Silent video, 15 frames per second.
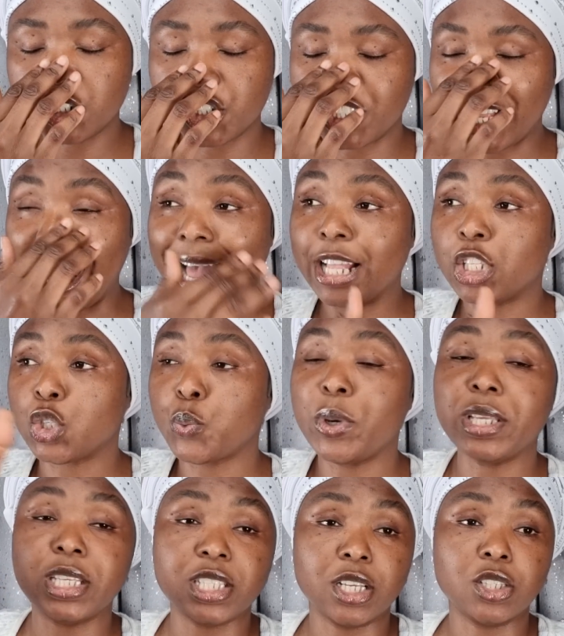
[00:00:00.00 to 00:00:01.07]
She said, "Hide
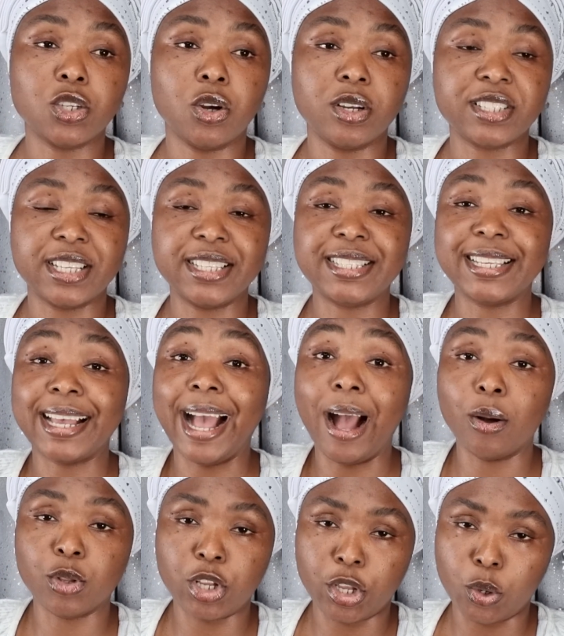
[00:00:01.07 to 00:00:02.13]
sweeties and toys and sing
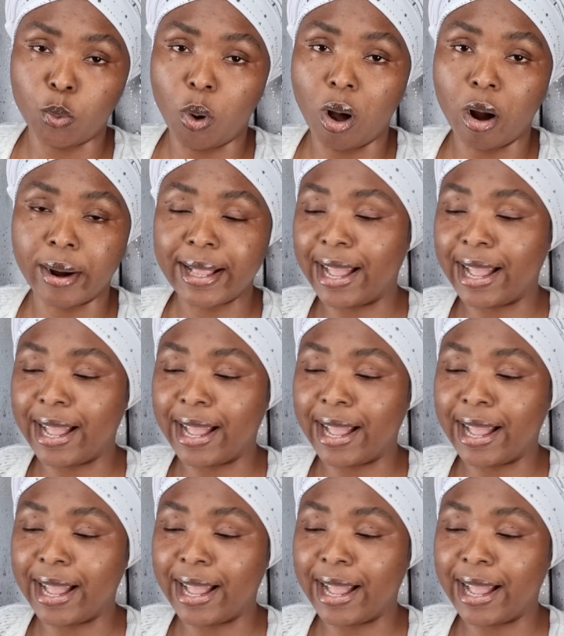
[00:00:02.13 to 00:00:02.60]
how near you are."